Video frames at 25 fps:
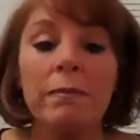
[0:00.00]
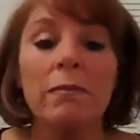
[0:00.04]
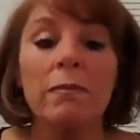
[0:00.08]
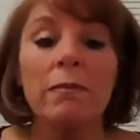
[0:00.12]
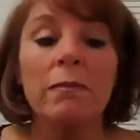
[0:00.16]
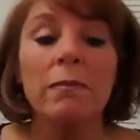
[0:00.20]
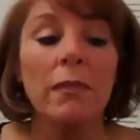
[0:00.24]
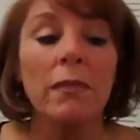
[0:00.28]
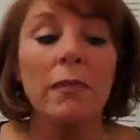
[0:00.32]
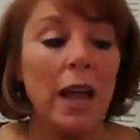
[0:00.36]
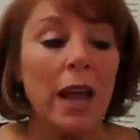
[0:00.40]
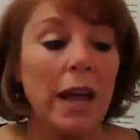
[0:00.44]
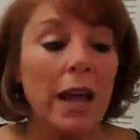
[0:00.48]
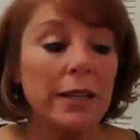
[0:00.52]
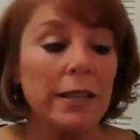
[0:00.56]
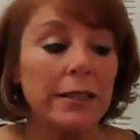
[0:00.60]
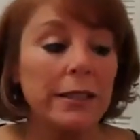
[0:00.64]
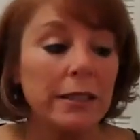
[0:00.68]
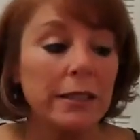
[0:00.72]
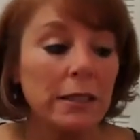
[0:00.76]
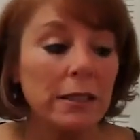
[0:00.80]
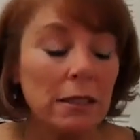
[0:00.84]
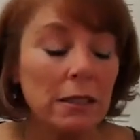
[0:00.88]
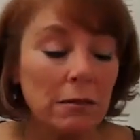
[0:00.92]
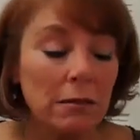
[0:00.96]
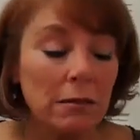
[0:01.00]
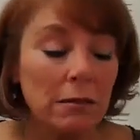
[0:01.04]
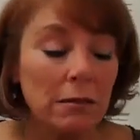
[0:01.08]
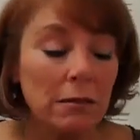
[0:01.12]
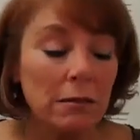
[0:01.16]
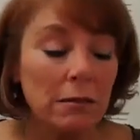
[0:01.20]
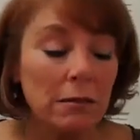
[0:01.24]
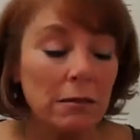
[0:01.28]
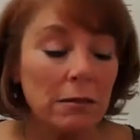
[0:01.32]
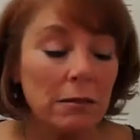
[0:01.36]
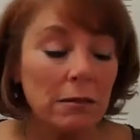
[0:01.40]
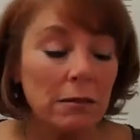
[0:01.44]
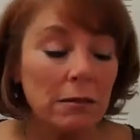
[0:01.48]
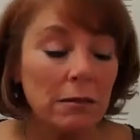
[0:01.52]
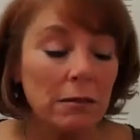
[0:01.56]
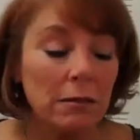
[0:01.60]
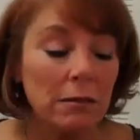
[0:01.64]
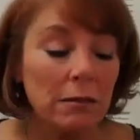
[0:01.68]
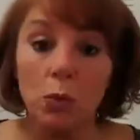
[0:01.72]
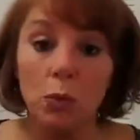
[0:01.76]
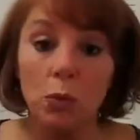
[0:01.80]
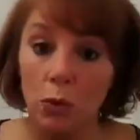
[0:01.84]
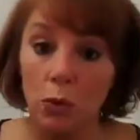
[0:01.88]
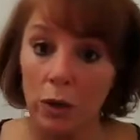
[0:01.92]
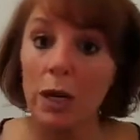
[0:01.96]
And that is a
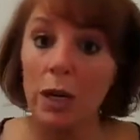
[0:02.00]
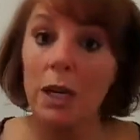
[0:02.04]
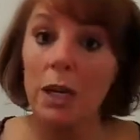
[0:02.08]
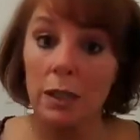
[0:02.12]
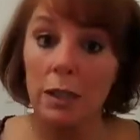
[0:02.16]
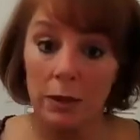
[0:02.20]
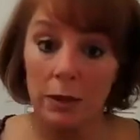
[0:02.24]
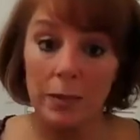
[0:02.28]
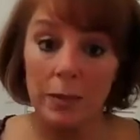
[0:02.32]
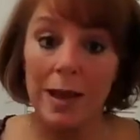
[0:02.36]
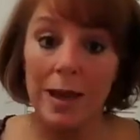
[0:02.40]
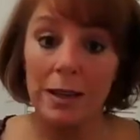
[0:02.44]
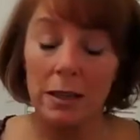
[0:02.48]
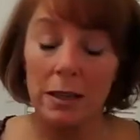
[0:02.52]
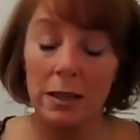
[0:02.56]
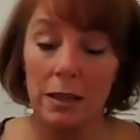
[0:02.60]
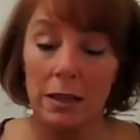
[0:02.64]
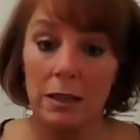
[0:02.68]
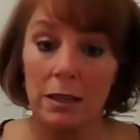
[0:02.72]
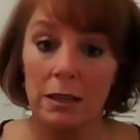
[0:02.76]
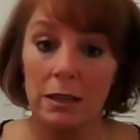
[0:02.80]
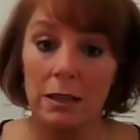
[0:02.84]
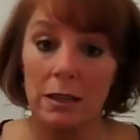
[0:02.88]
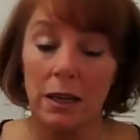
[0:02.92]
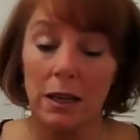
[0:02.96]
war on humanity.